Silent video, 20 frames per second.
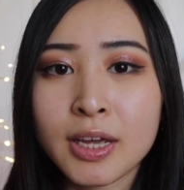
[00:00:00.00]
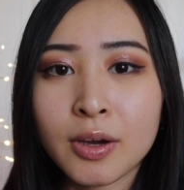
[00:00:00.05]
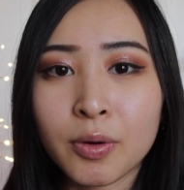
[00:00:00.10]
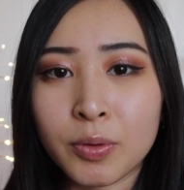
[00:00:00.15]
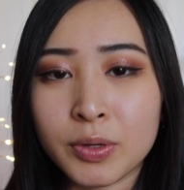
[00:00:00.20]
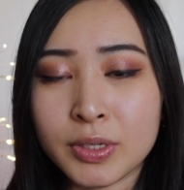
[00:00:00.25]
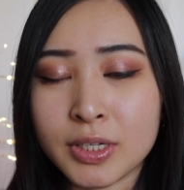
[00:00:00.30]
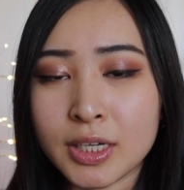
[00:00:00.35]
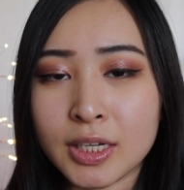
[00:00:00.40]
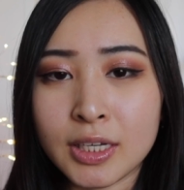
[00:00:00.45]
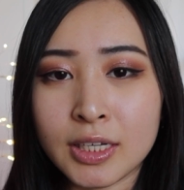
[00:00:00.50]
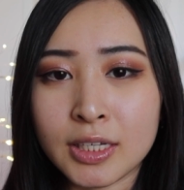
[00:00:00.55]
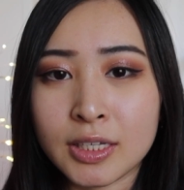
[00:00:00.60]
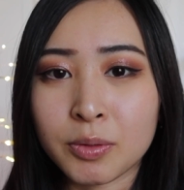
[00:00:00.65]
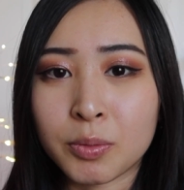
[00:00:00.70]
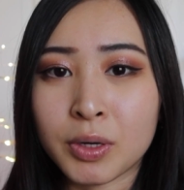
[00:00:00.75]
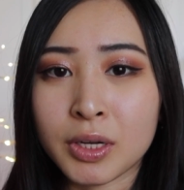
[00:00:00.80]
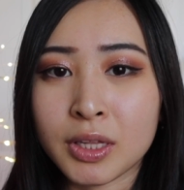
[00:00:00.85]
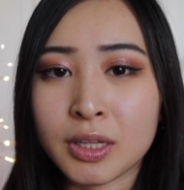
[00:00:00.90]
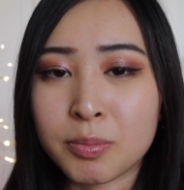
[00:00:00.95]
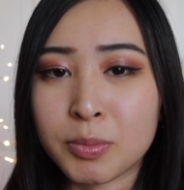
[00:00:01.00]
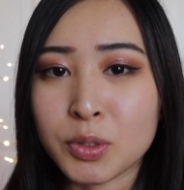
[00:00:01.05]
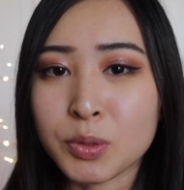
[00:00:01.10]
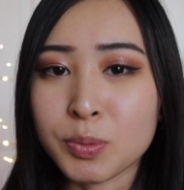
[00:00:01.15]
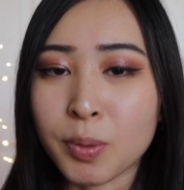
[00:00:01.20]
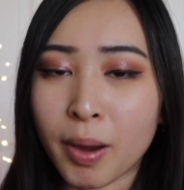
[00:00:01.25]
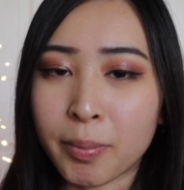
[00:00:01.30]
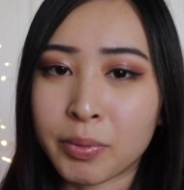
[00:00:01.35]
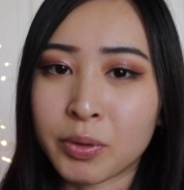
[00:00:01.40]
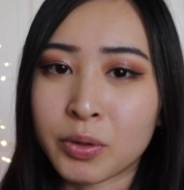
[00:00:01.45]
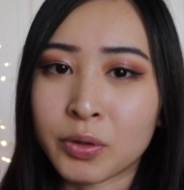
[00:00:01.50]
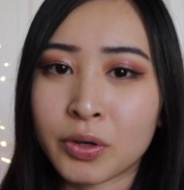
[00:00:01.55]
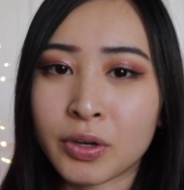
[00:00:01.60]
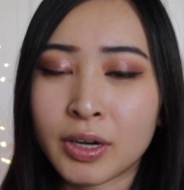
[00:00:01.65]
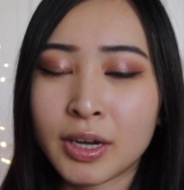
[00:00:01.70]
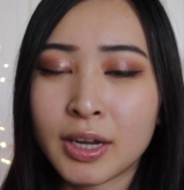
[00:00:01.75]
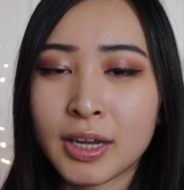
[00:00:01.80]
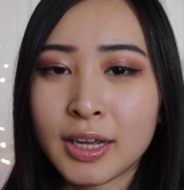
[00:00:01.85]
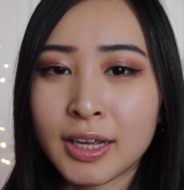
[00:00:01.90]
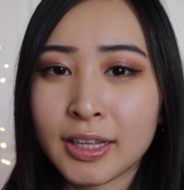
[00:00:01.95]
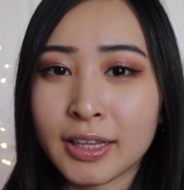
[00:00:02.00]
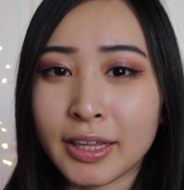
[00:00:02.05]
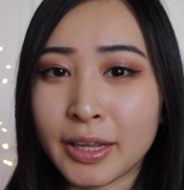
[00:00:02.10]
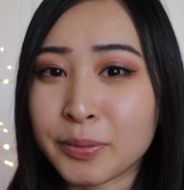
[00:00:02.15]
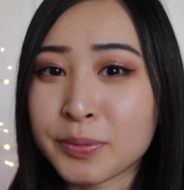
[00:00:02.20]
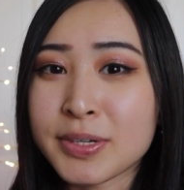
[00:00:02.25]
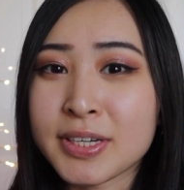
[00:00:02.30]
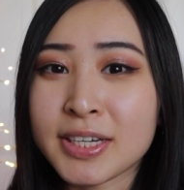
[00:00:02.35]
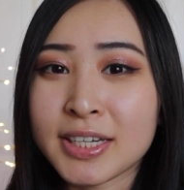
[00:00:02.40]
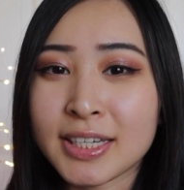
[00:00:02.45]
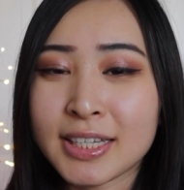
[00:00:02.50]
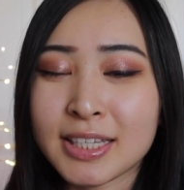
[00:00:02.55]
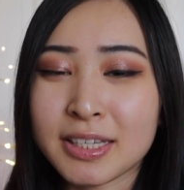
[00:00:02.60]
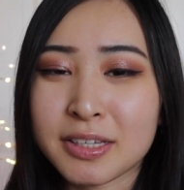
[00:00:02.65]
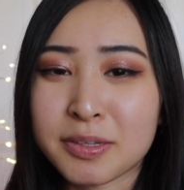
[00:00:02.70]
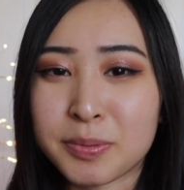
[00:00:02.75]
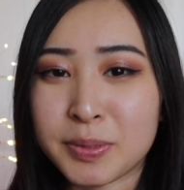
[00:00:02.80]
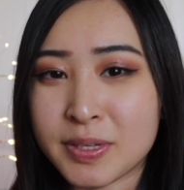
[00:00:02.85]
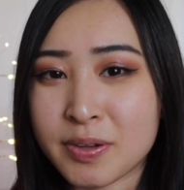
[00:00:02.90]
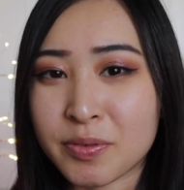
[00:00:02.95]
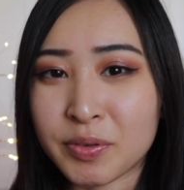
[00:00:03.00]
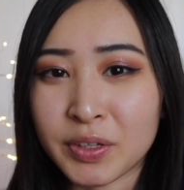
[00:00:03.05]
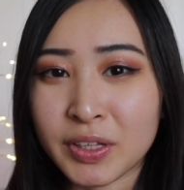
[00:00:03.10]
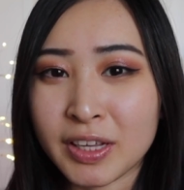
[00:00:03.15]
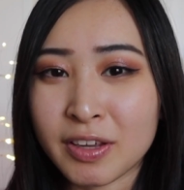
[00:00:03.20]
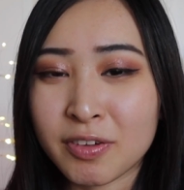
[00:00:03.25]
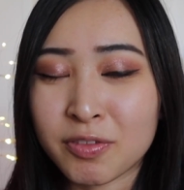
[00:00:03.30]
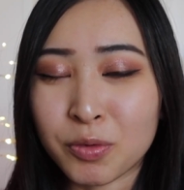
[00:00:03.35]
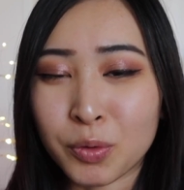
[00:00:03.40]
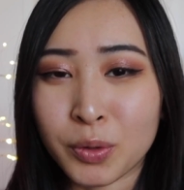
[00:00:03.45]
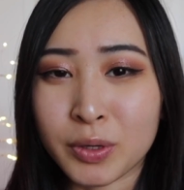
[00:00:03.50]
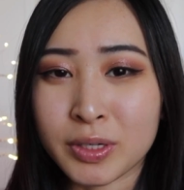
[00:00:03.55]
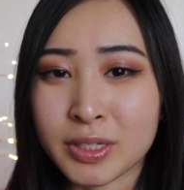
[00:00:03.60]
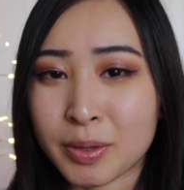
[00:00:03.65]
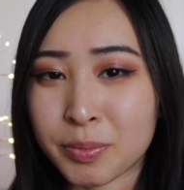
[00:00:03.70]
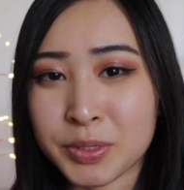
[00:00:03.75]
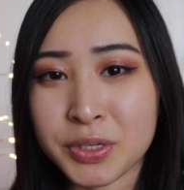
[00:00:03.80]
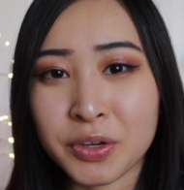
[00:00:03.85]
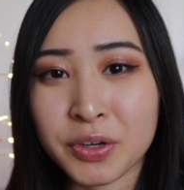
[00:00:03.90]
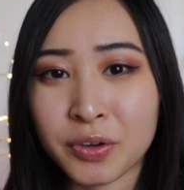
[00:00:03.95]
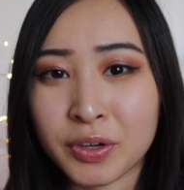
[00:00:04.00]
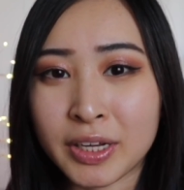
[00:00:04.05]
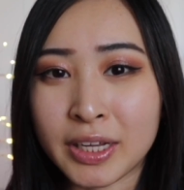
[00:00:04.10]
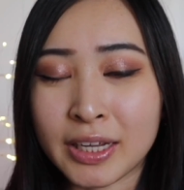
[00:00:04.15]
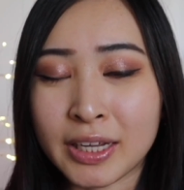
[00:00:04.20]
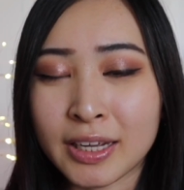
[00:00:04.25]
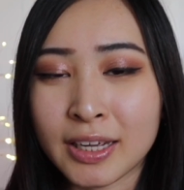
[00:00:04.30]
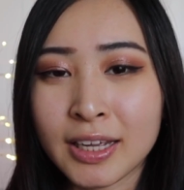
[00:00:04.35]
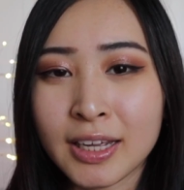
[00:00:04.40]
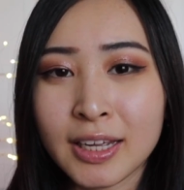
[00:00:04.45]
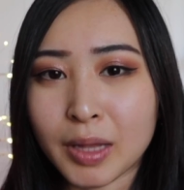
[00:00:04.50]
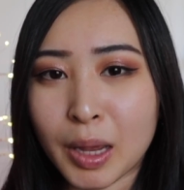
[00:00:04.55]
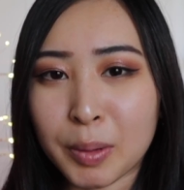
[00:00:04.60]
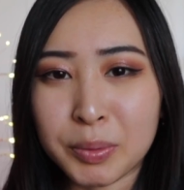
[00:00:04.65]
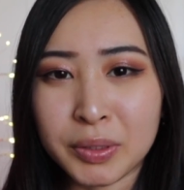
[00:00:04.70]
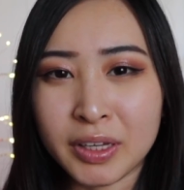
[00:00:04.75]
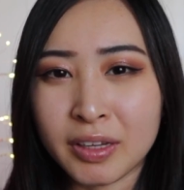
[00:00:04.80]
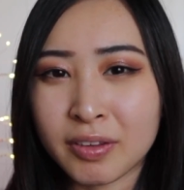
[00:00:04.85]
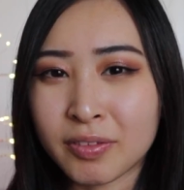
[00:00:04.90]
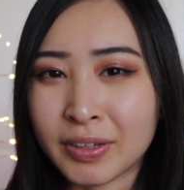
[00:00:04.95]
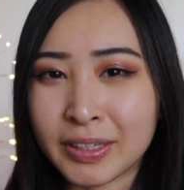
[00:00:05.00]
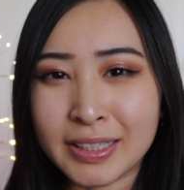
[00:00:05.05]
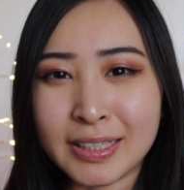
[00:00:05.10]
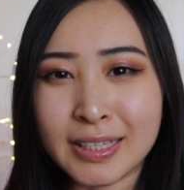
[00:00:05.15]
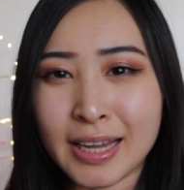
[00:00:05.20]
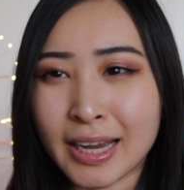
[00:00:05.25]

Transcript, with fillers: which is one of the most popular languages, specifically for cybersecurity. I believe like